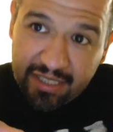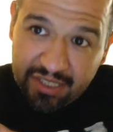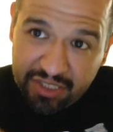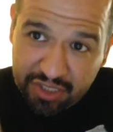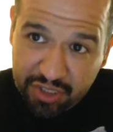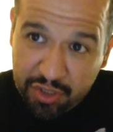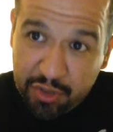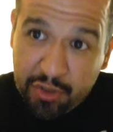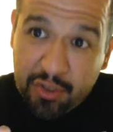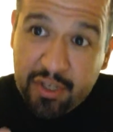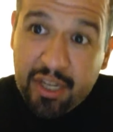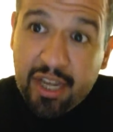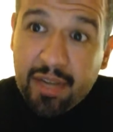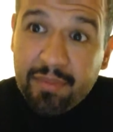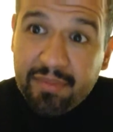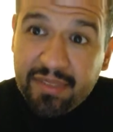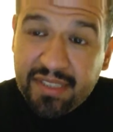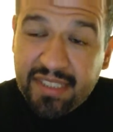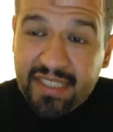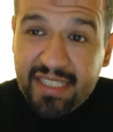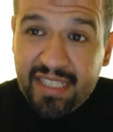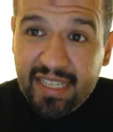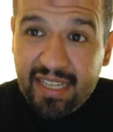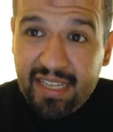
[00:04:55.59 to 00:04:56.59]
to come
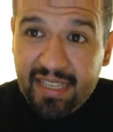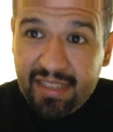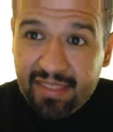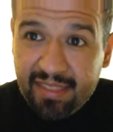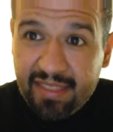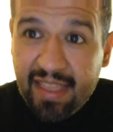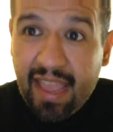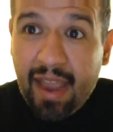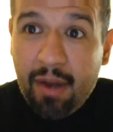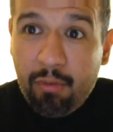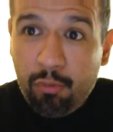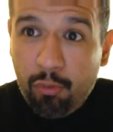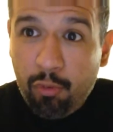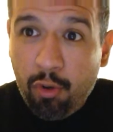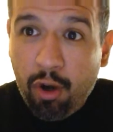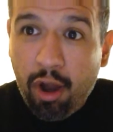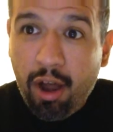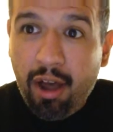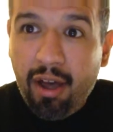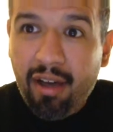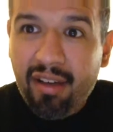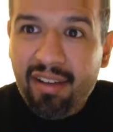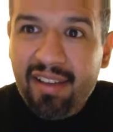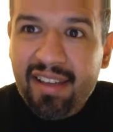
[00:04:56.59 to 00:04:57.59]
see that
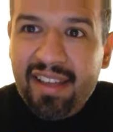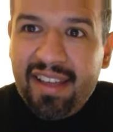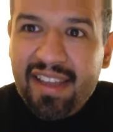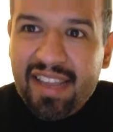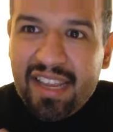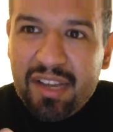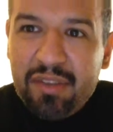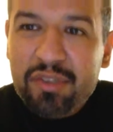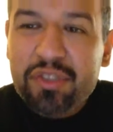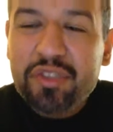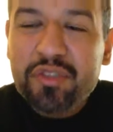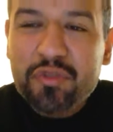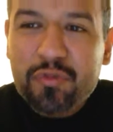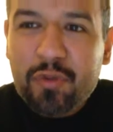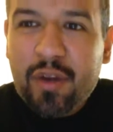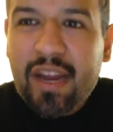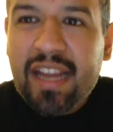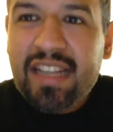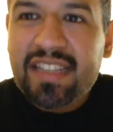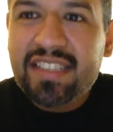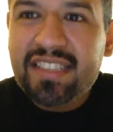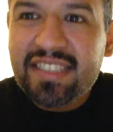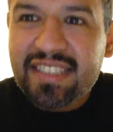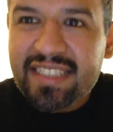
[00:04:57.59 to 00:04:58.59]
Raw it was
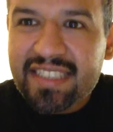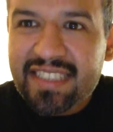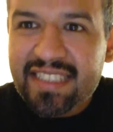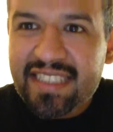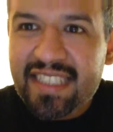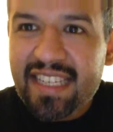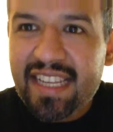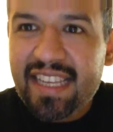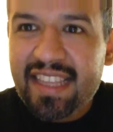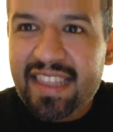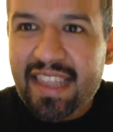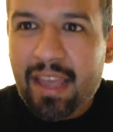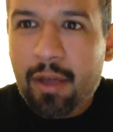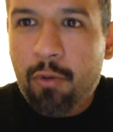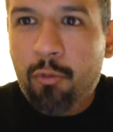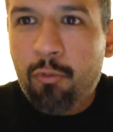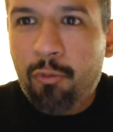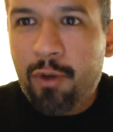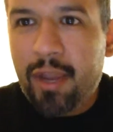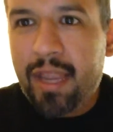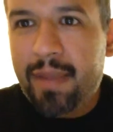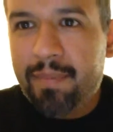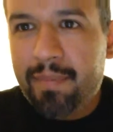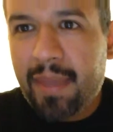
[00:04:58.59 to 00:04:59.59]
great to see that
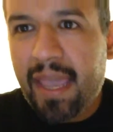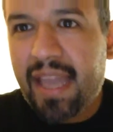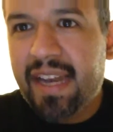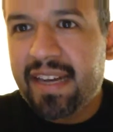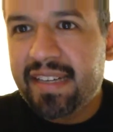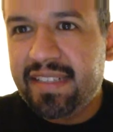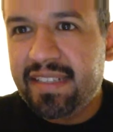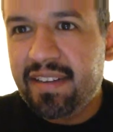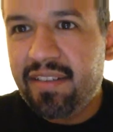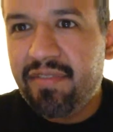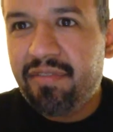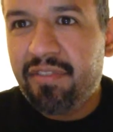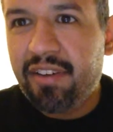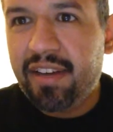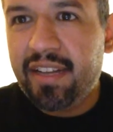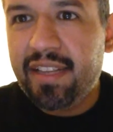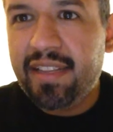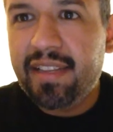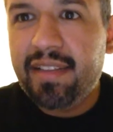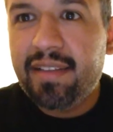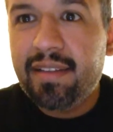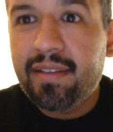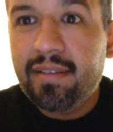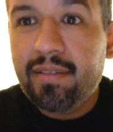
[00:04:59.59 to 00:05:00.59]
we made a
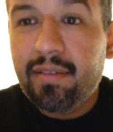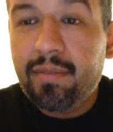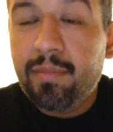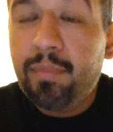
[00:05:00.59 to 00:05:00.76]
difference,